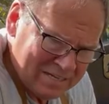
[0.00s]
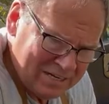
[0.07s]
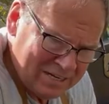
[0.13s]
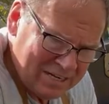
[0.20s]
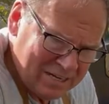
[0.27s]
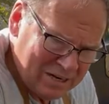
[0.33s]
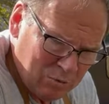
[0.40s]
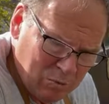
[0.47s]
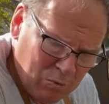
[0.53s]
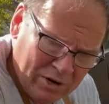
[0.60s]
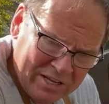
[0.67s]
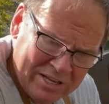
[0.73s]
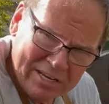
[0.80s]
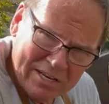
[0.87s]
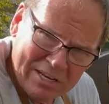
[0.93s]
Uh, we want
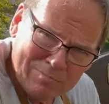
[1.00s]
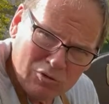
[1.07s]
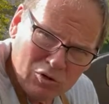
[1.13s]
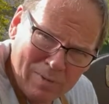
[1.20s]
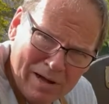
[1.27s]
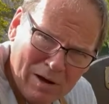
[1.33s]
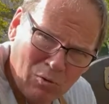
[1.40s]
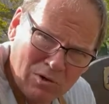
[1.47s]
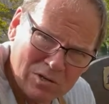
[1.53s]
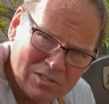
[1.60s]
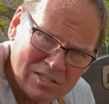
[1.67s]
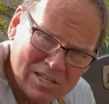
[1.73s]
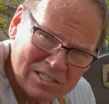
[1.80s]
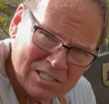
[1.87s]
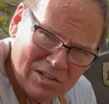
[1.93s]
to get it up to about
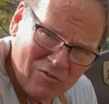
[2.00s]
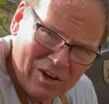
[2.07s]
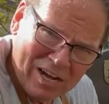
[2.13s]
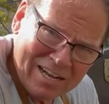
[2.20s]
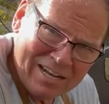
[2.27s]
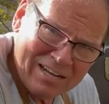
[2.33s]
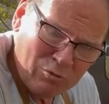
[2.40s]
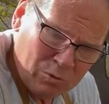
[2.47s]
165.